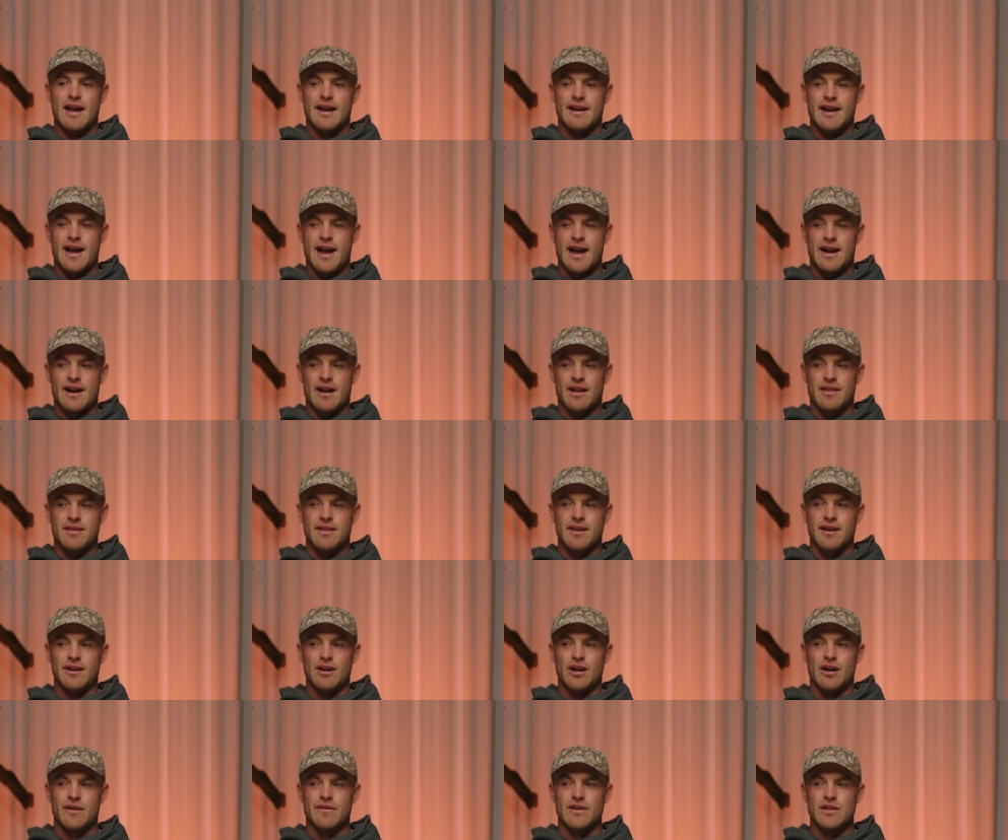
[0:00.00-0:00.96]
and had, I
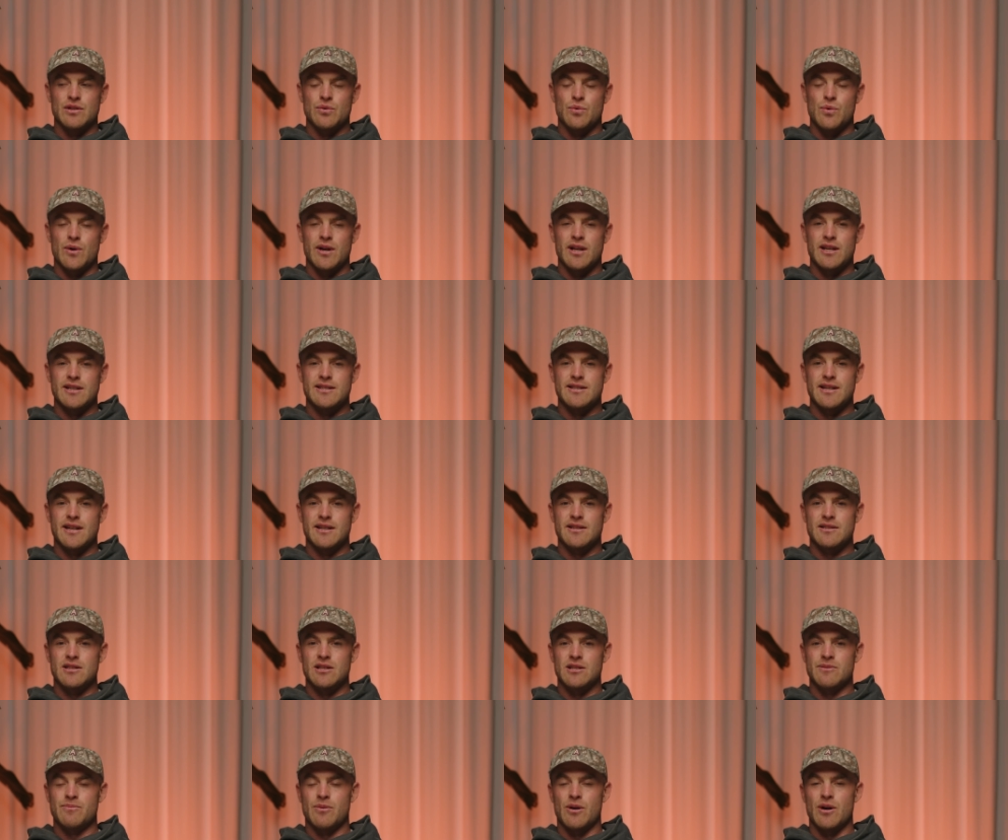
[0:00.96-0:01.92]
think, over
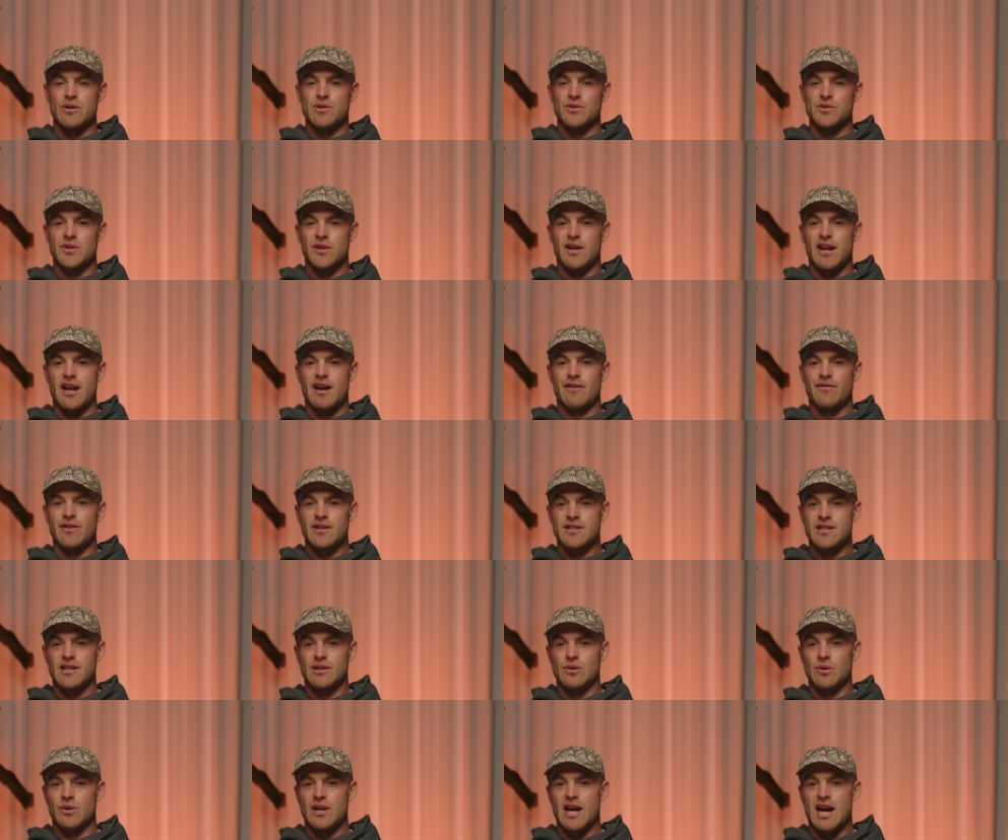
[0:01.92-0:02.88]
26 disposals in every
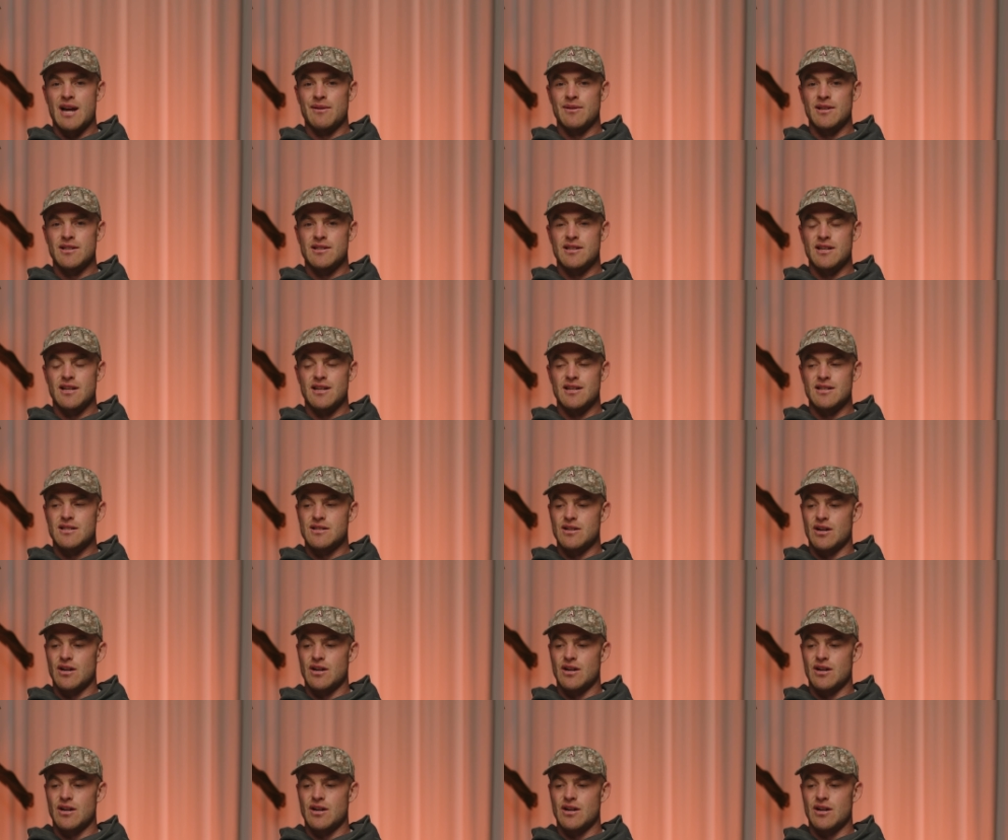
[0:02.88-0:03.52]
single game this year.